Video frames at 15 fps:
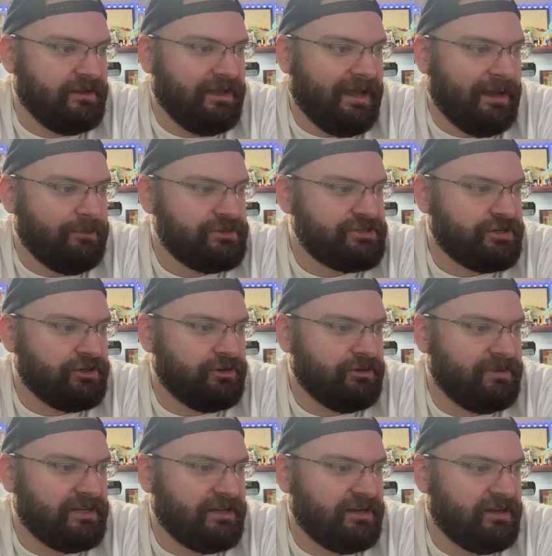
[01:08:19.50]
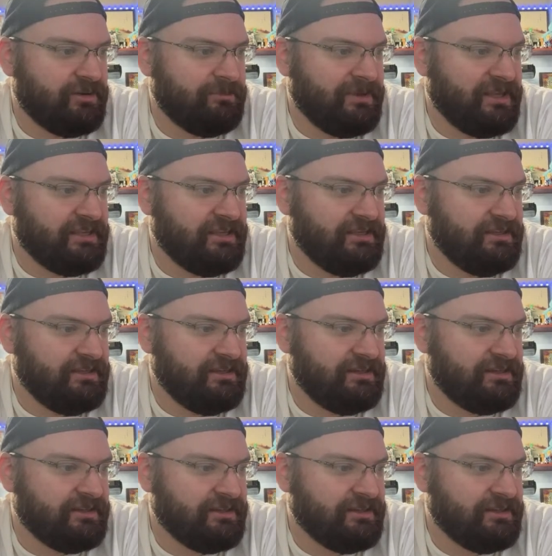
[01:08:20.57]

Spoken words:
How would you go about making